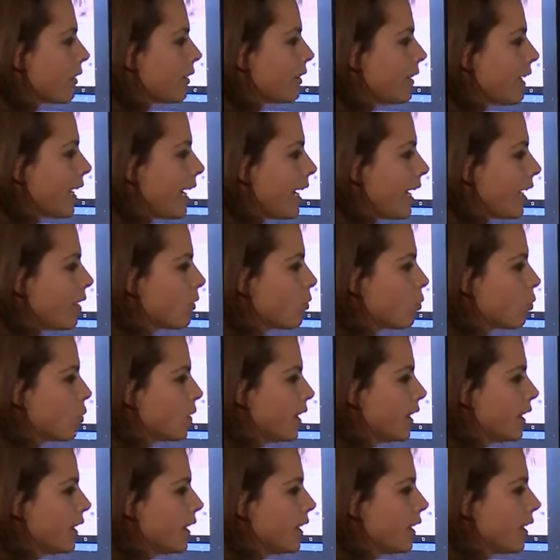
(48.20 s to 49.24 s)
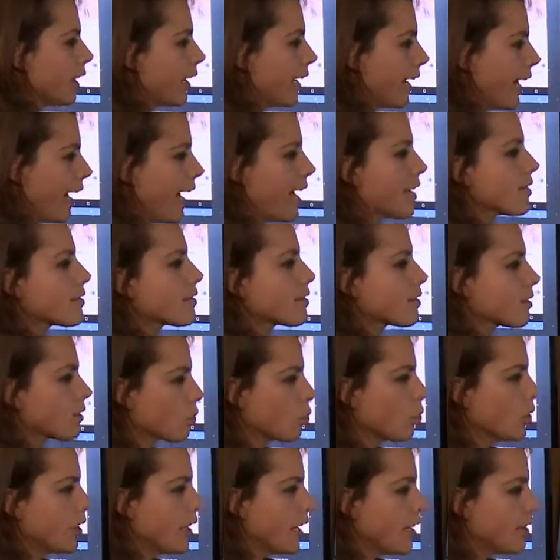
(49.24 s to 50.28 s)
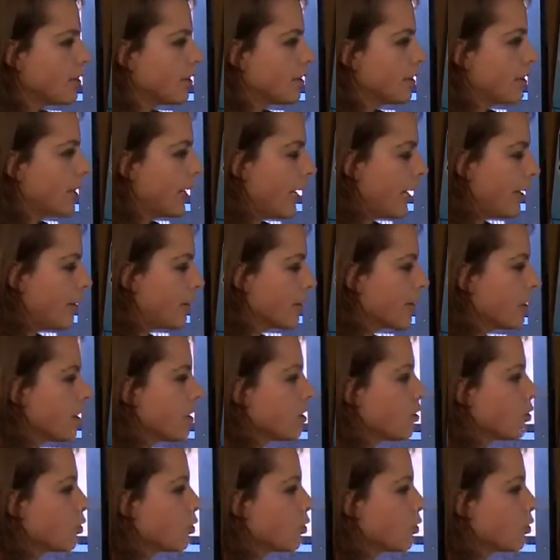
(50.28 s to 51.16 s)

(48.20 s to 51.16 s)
that we enhance with ICN.